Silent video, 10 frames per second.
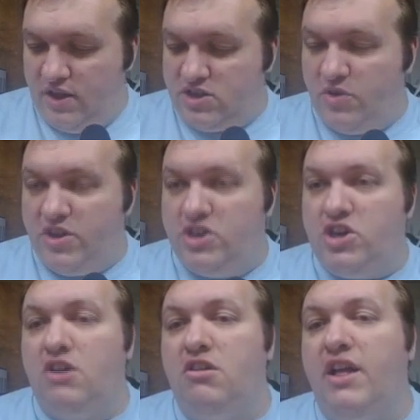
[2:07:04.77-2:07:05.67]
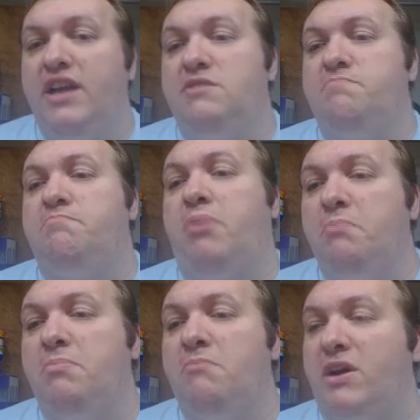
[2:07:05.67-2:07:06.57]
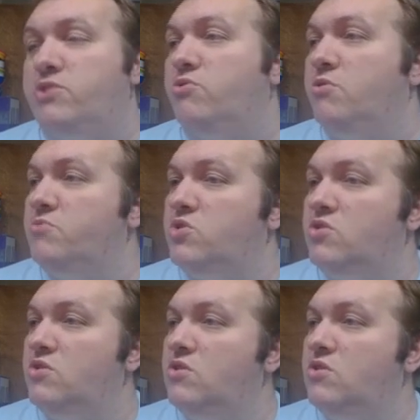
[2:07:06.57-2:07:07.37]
So the jungle is purple mushrooms,